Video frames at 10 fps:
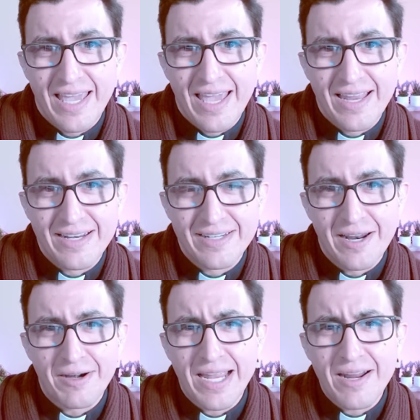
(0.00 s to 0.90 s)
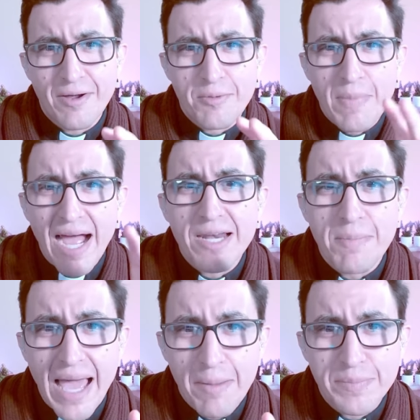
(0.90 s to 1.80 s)
and our kind of our mind
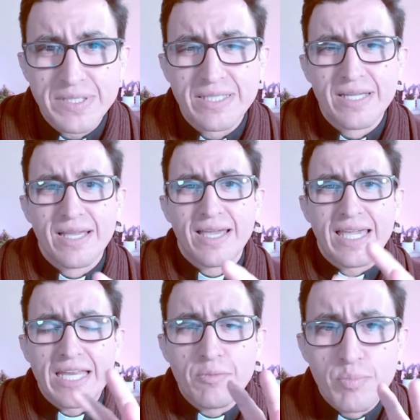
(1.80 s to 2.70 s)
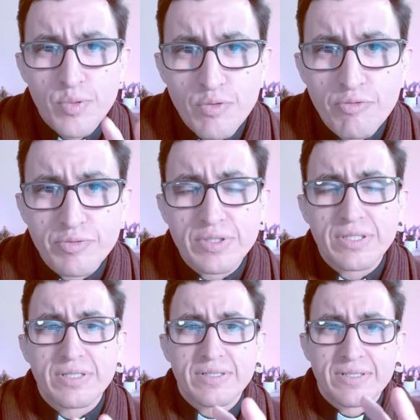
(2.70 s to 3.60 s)
maps get improved
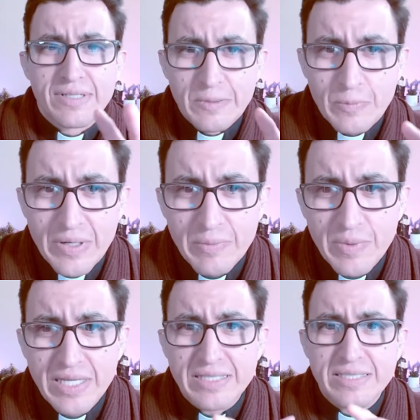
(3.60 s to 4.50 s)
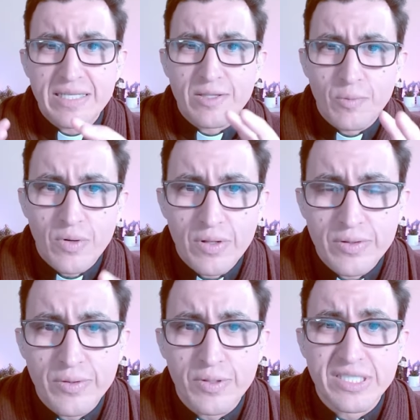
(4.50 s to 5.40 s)
when we see the
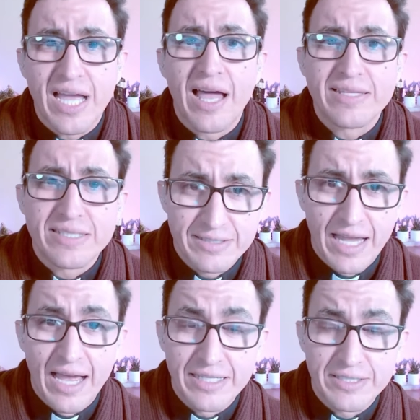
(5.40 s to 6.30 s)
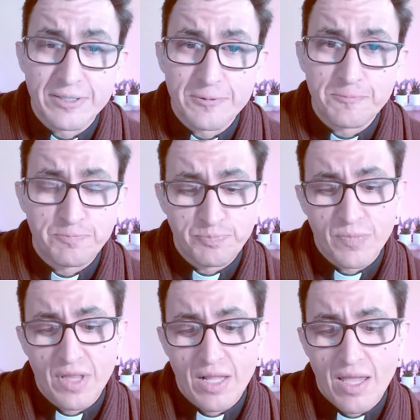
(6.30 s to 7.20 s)
world towards God's eyes.
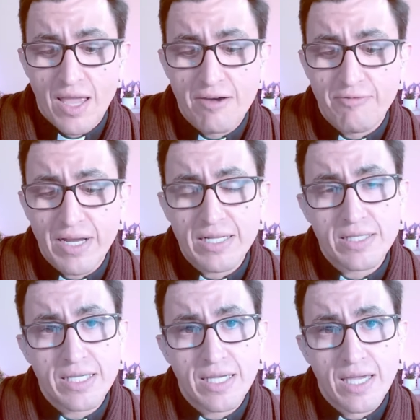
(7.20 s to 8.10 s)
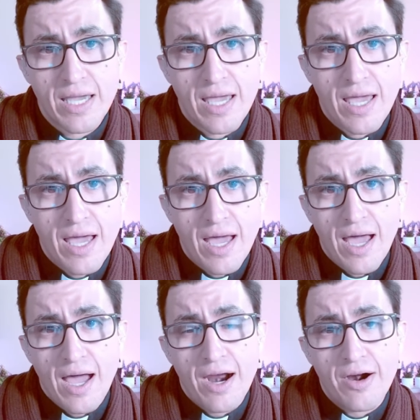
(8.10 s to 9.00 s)
And finally,
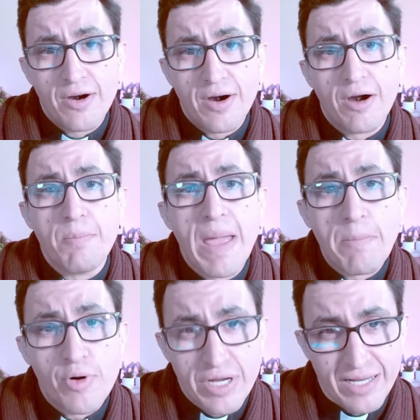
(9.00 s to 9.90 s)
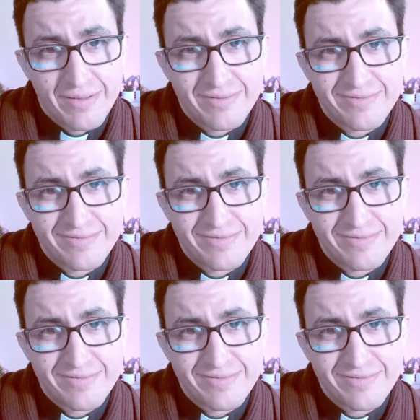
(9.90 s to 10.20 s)
our memory.